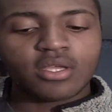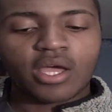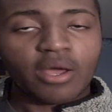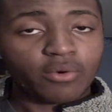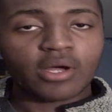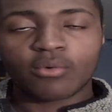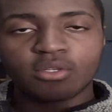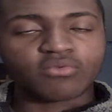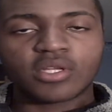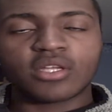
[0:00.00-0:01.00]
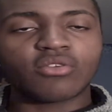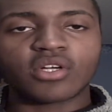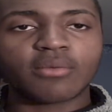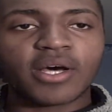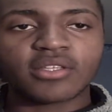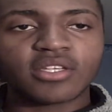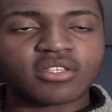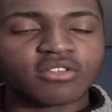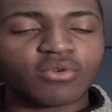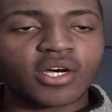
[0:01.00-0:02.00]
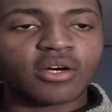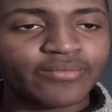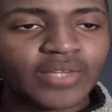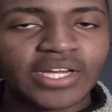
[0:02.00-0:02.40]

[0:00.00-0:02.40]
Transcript: I was really annoyed about this as well.